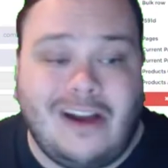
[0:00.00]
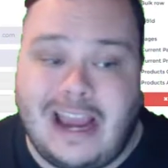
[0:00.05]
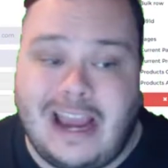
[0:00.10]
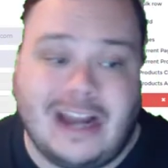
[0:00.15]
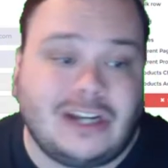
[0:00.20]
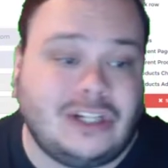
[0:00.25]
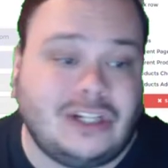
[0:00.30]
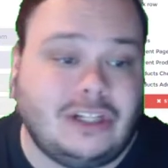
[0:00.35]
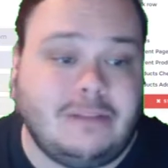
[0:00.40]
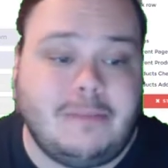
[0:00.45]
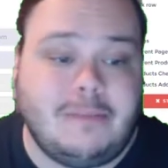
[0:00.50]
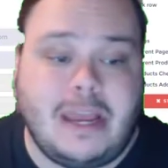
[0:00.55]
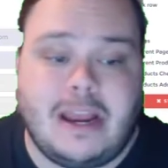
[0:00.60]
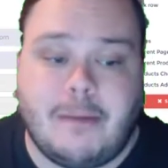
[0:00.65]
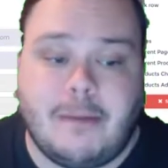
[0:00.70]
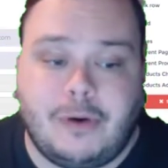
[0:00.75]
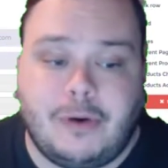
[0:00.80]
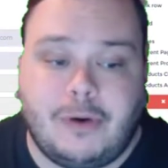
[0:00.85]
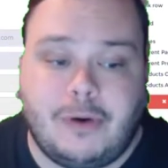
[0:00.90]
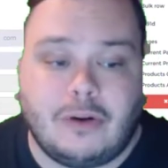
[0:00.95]
actually make a
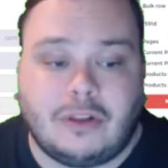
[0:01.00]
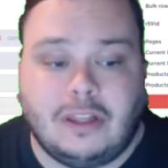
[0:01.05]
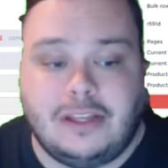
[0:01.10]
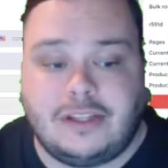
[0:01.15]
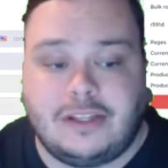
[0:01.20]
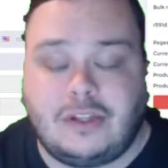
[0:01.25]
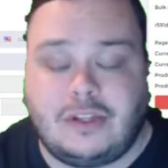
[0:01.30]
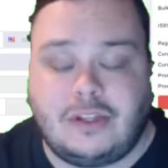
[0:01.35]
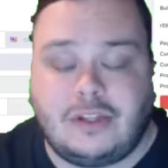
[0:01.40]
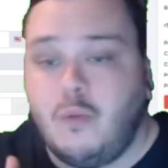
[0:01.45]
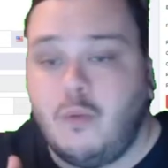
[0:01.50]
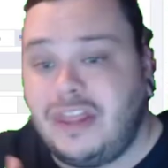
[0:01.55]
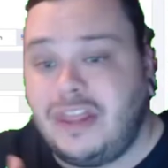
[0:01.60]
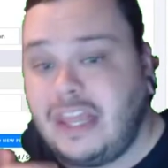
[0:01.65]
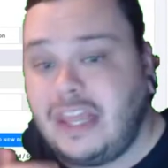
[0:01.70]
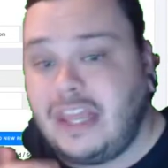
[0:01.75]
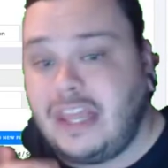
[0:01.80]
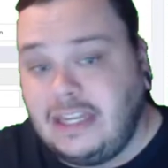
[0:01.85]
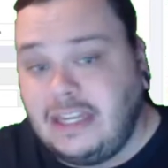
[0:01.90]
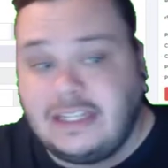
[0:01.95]
bulk list
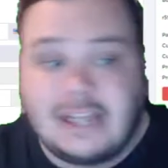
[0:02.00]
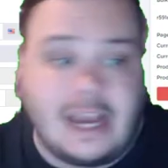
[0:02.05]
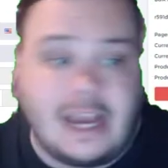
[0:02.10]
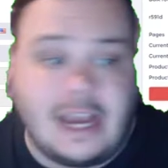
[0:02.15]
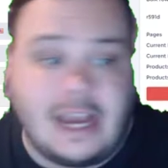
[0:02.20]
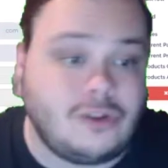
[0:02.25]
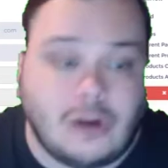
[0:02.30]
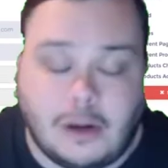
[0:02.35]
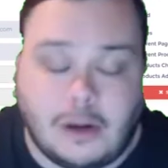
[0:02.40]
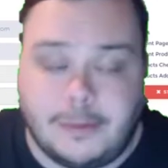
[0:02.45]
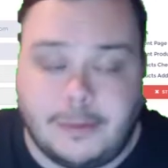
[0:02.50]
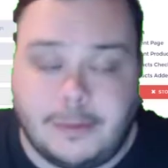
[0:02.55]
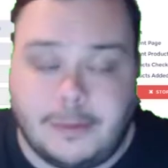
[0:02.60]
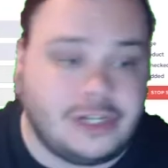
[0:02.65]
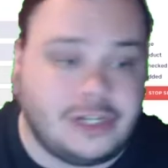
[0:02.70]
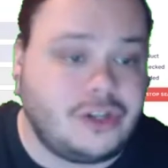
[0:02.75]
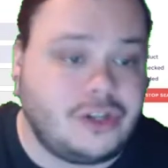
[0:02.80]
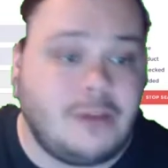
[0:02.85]
within tactical arbitrage.